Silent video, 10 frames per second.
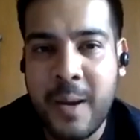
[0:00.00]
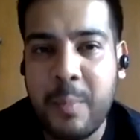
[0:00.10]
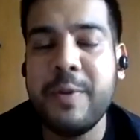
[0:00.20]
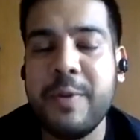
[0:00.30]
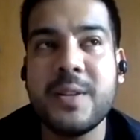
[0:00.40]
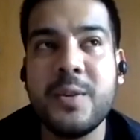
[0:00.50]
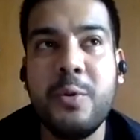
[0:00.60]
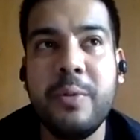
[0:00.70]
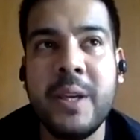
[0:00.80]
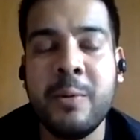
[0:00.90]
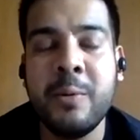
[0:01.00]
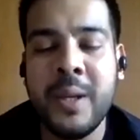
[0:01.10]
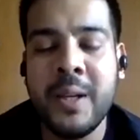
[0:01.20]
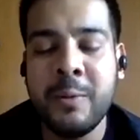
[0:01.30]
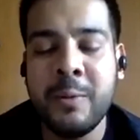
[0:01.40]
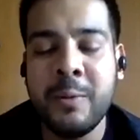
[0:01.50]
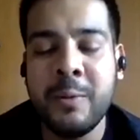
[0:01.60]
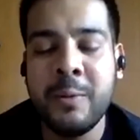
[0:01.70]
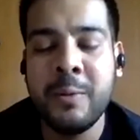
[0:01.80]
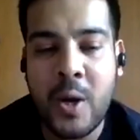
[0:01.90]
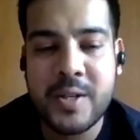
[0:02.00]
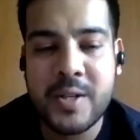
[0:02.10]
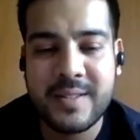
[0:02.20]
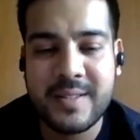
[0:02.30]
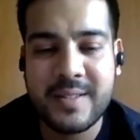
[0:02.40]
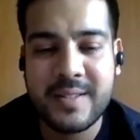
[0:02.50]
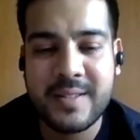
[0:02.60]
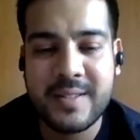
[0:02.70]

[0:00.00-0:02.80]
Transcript: couple of weeks ago, we launched this